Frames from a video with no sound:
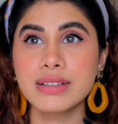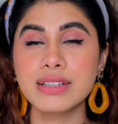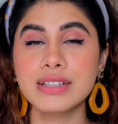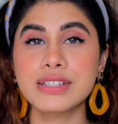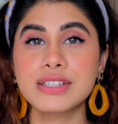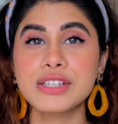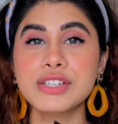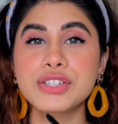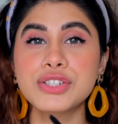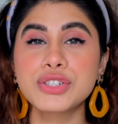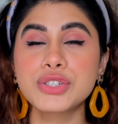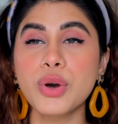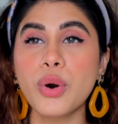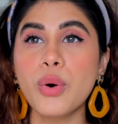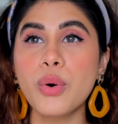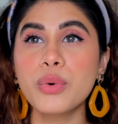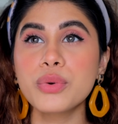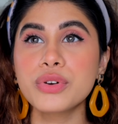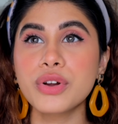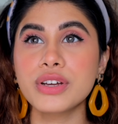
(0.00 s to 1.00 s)
This is
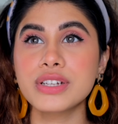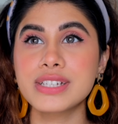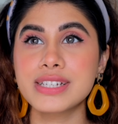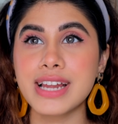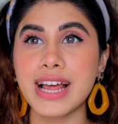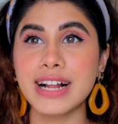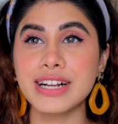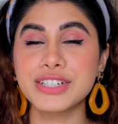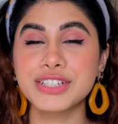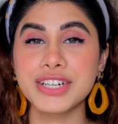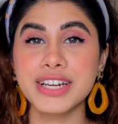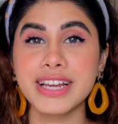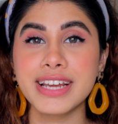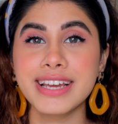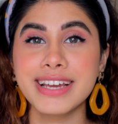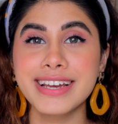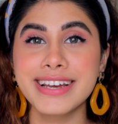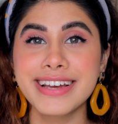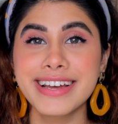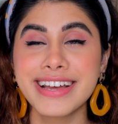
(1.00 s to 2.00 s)
so
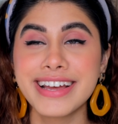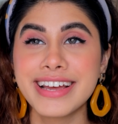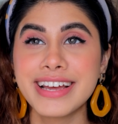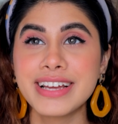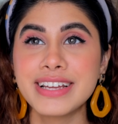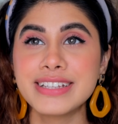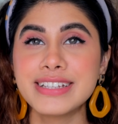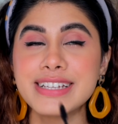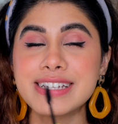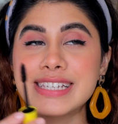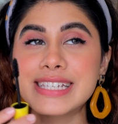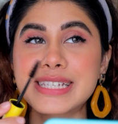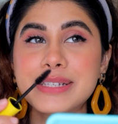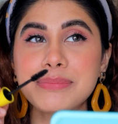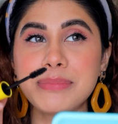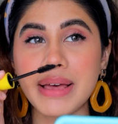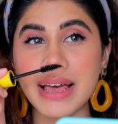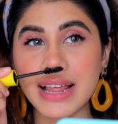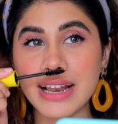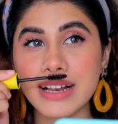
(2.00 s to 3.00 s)
nostalgic. The
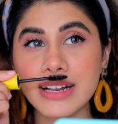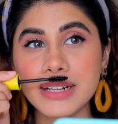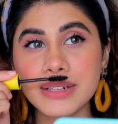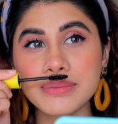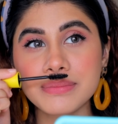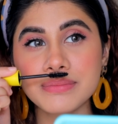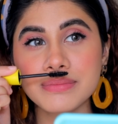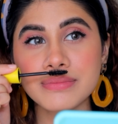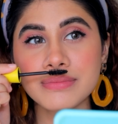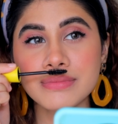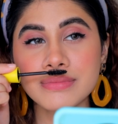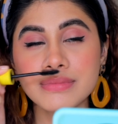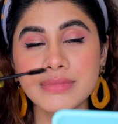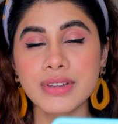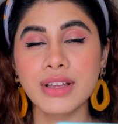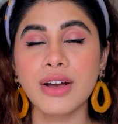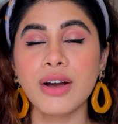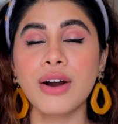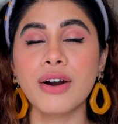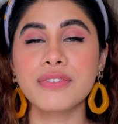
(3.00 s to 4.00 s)
smell
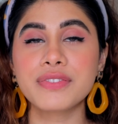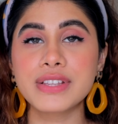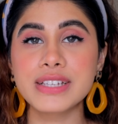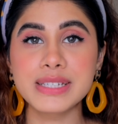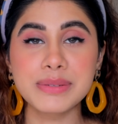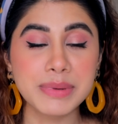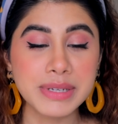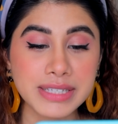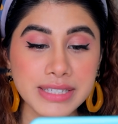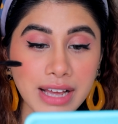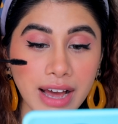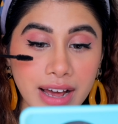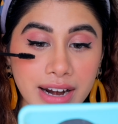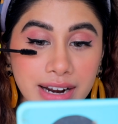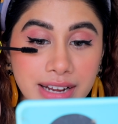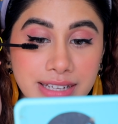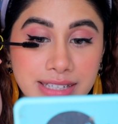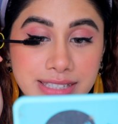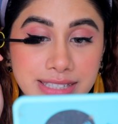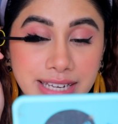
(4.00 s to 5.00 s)
of this
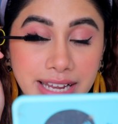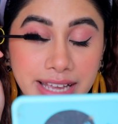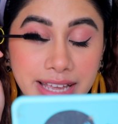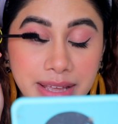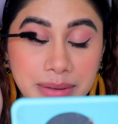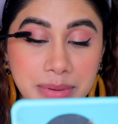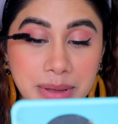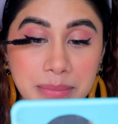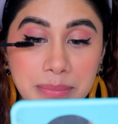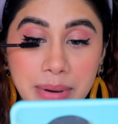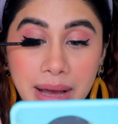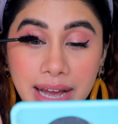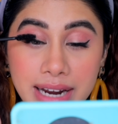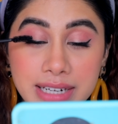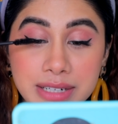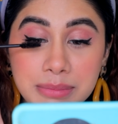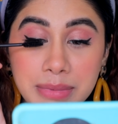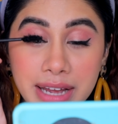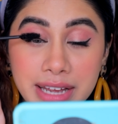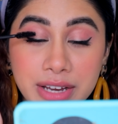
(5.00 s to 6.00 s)
mascara is taking me
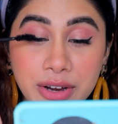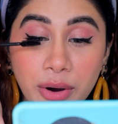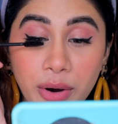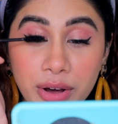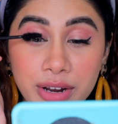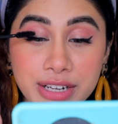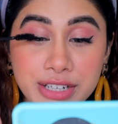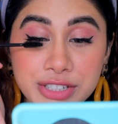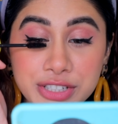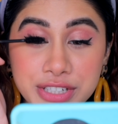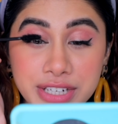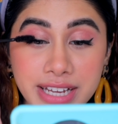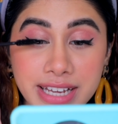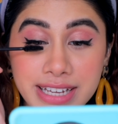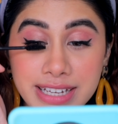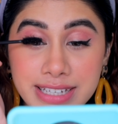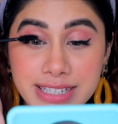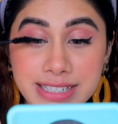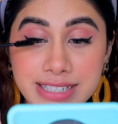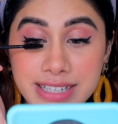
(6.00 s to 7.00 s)
back to my college
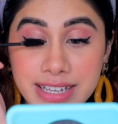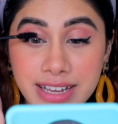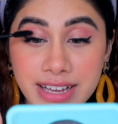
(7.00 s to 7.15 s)
days.